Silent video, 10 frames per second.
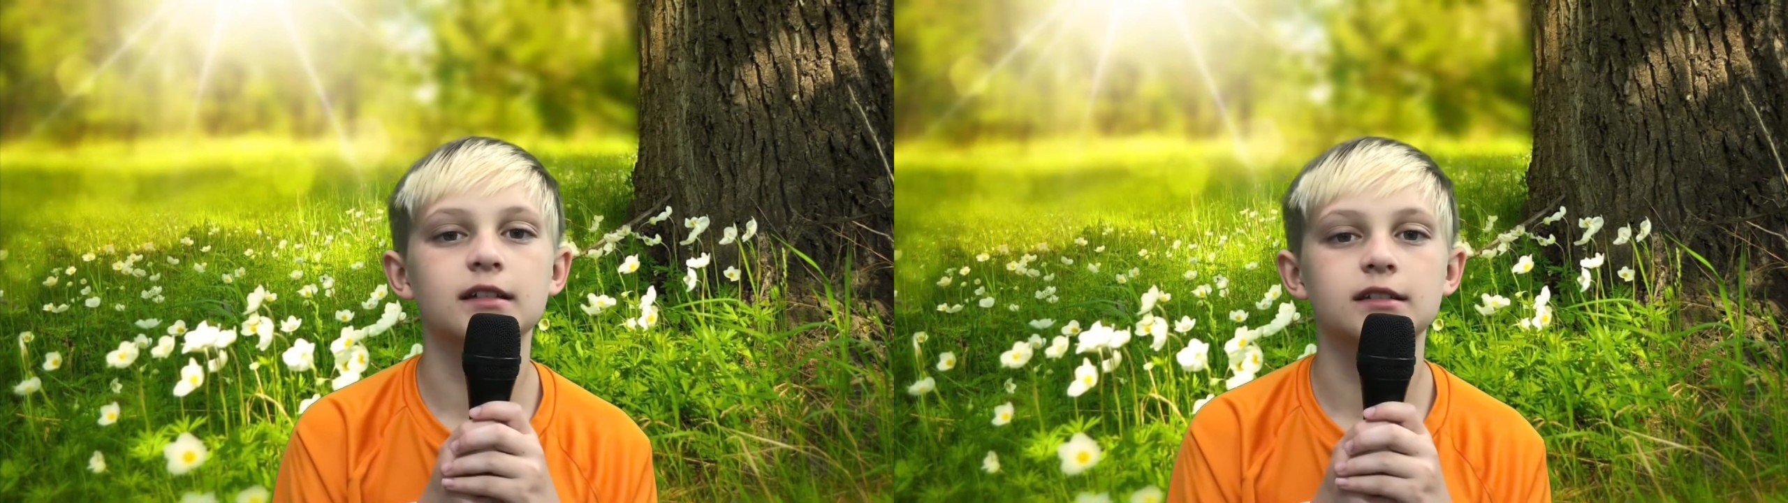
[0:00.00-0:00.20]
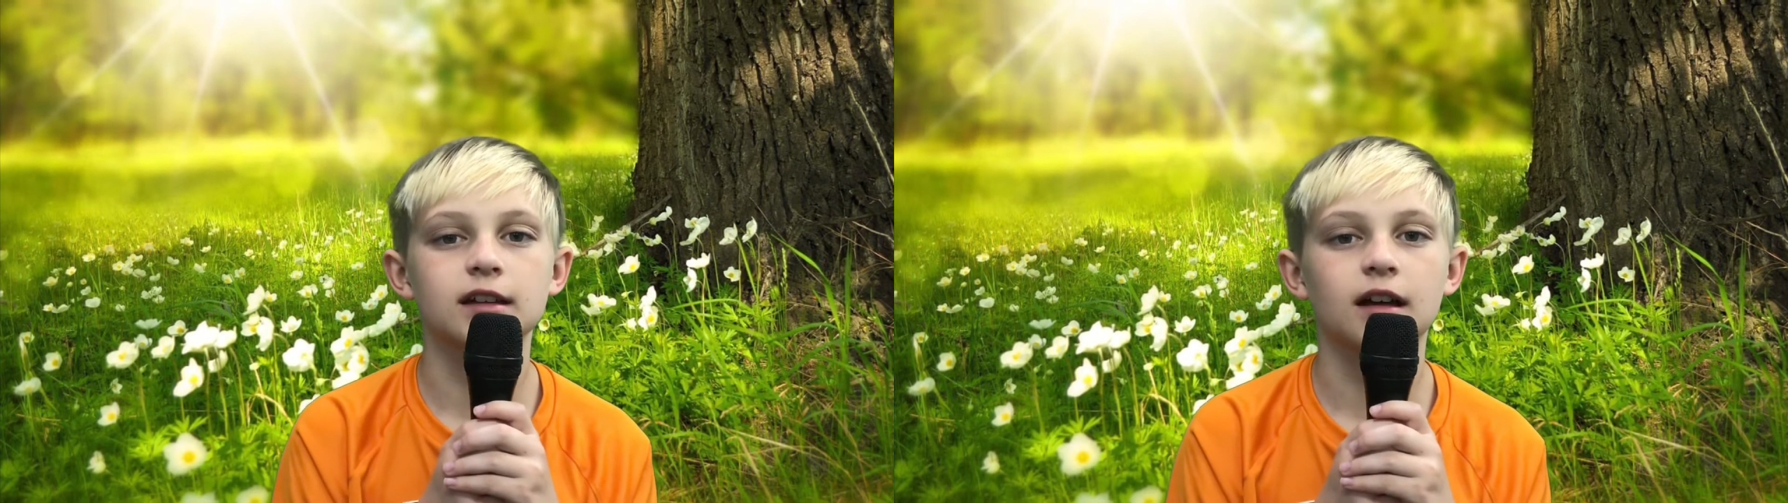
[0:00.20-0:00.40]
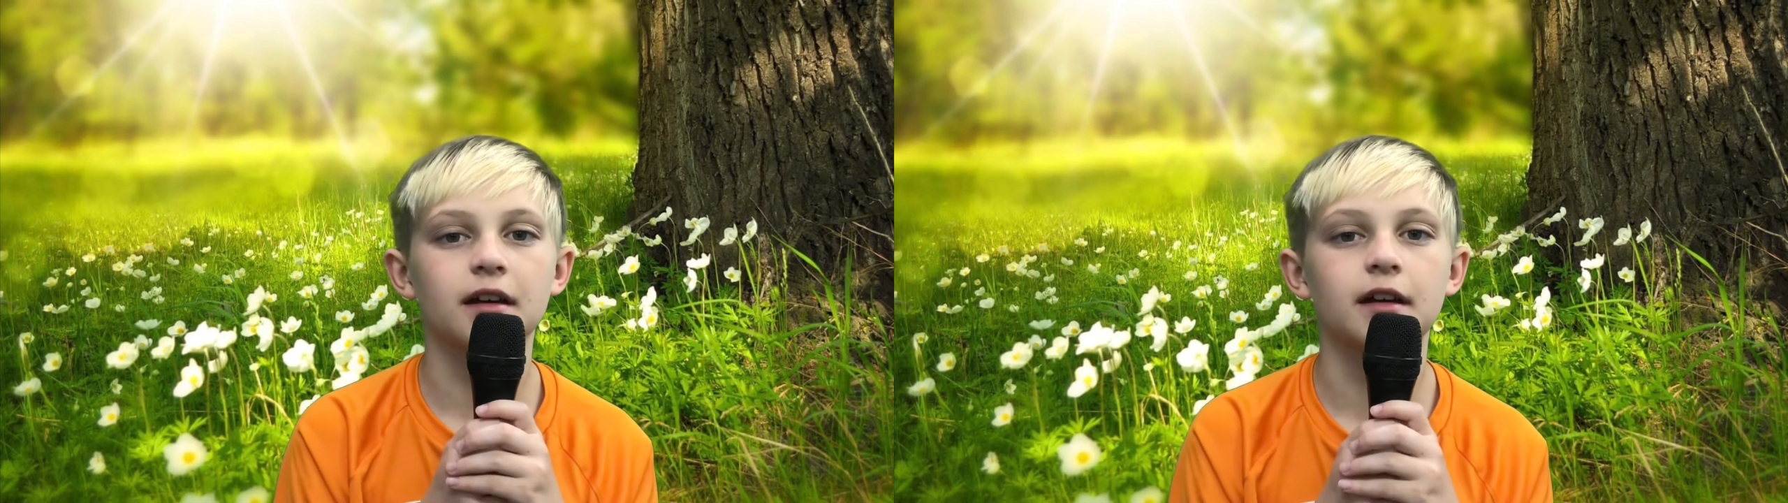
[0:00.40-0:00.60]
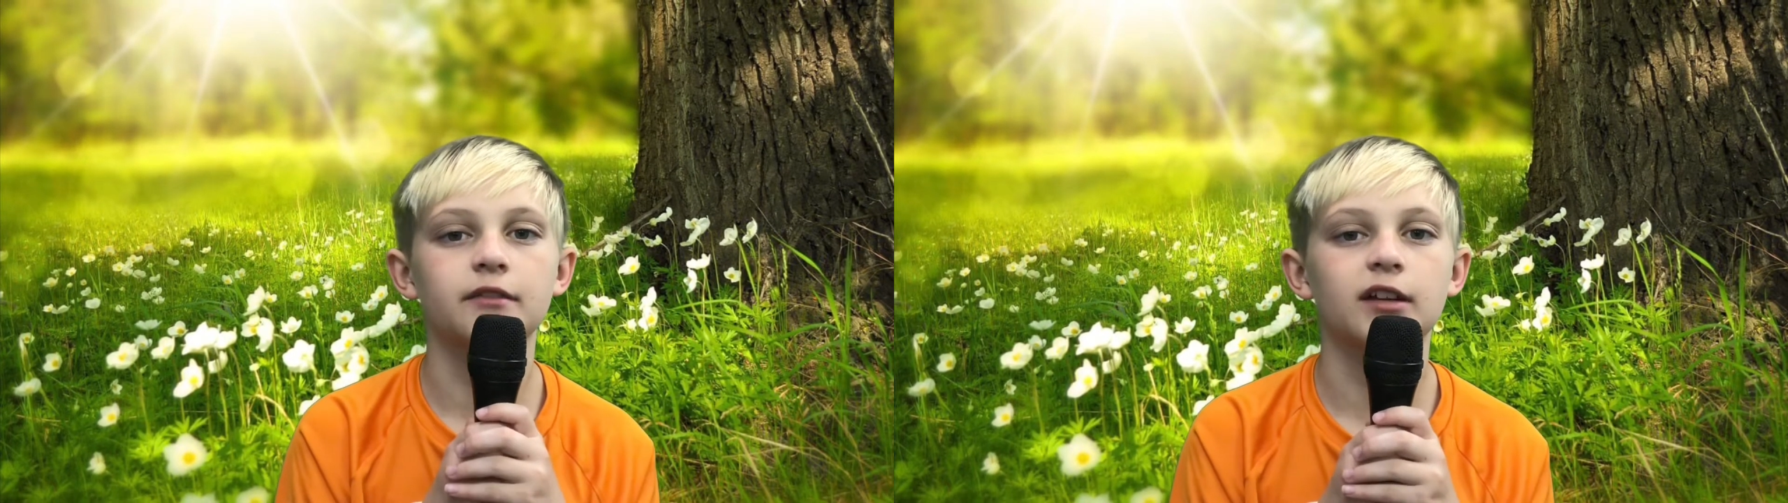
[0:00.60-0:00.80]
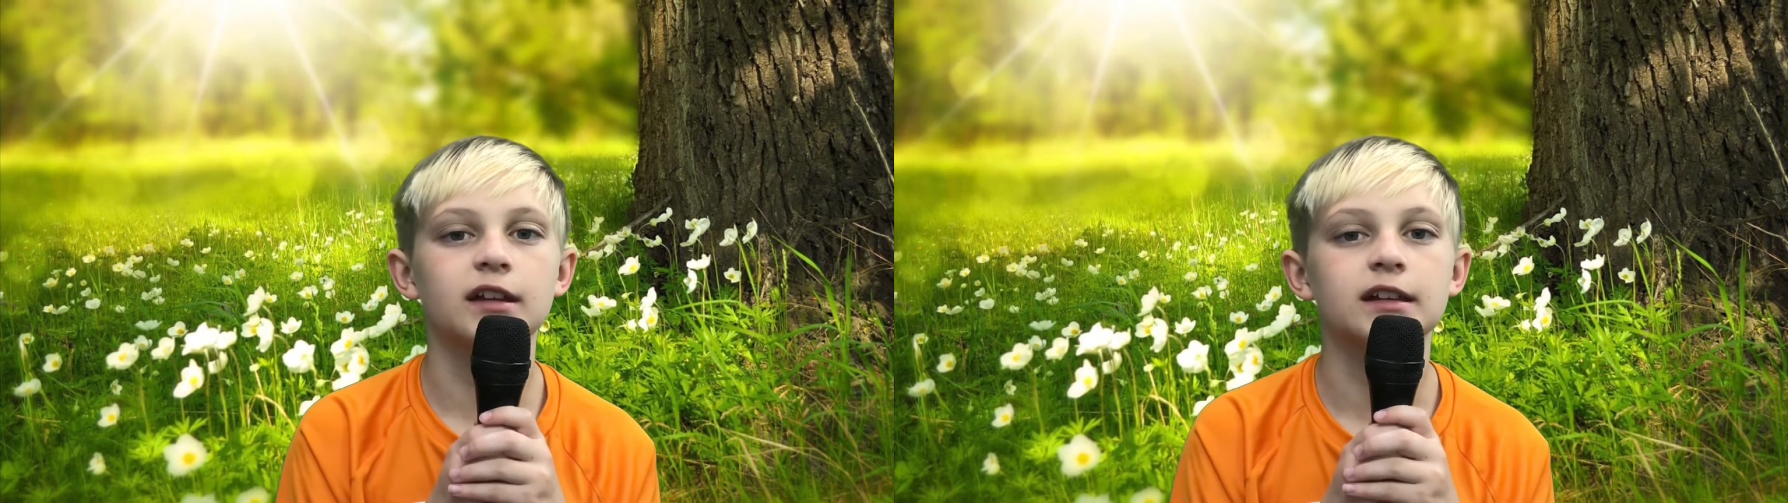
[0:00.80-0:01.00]
is a high of
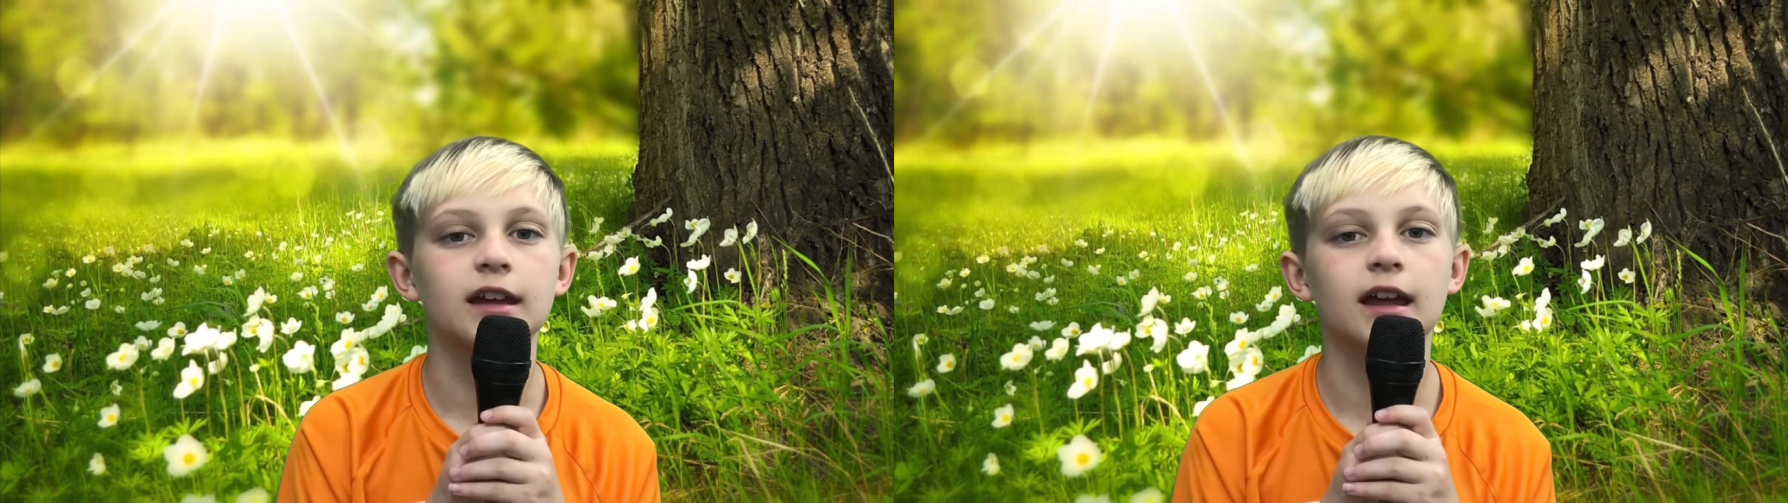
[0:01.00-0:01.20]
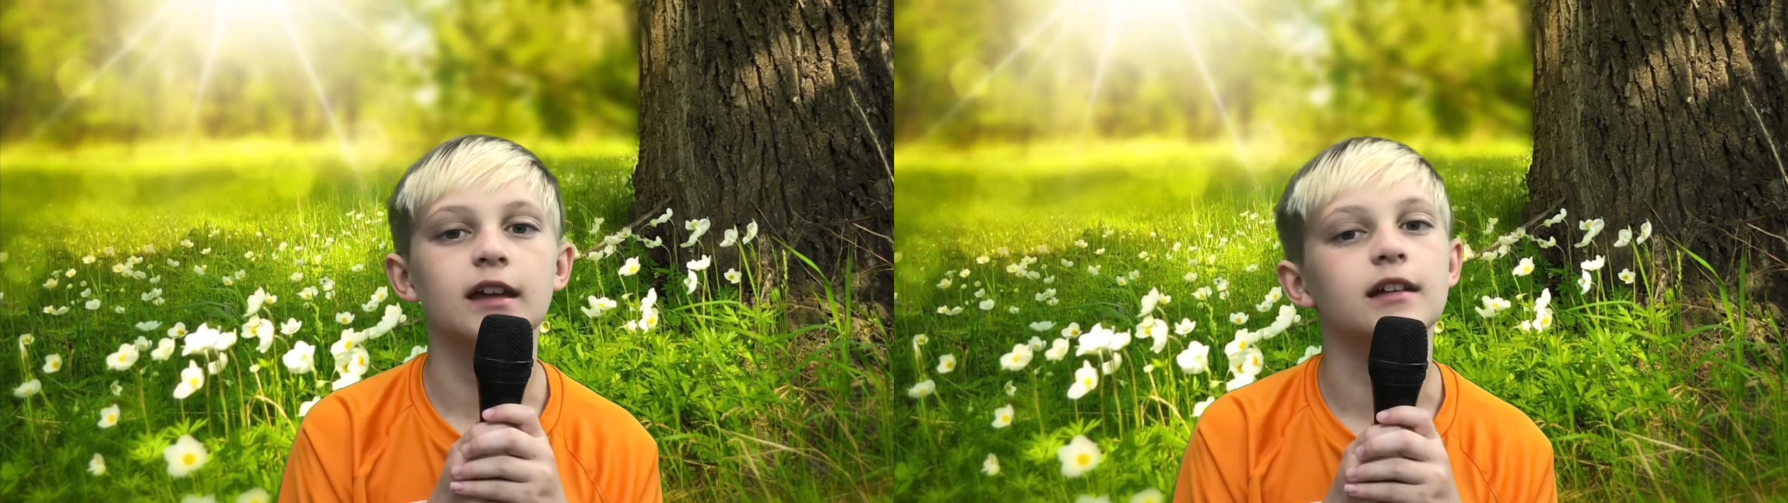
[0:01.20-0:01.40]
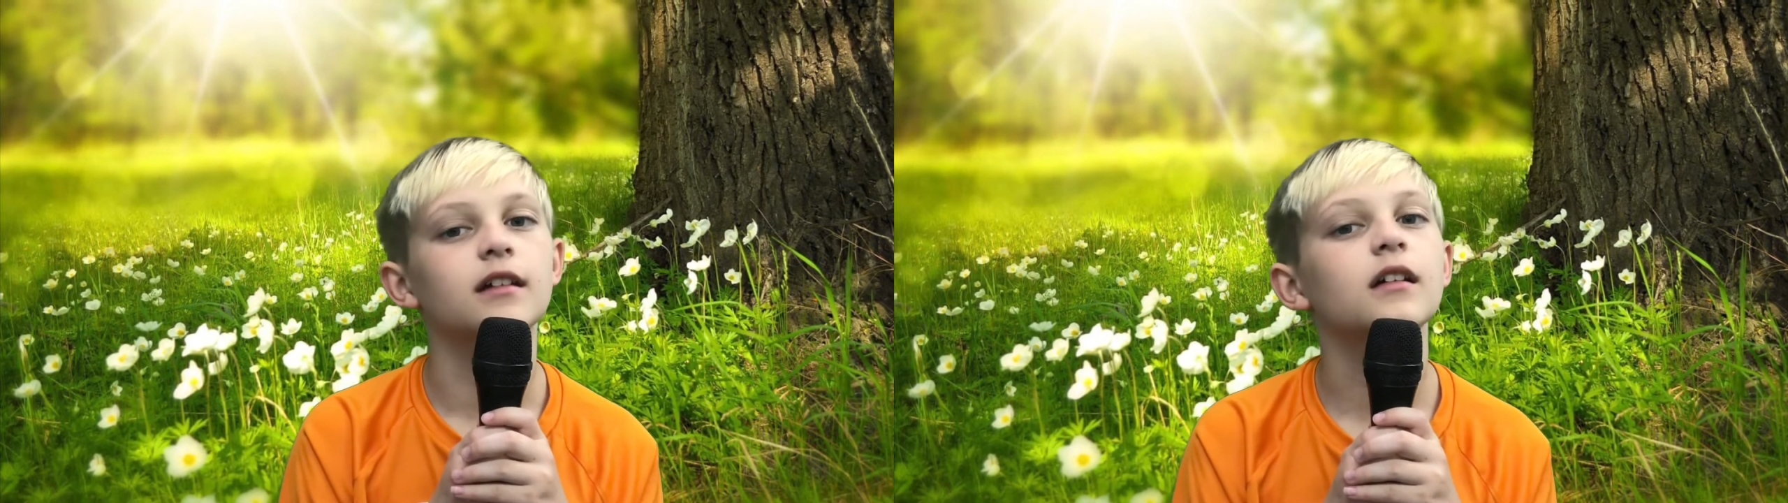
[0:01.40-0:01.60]
88.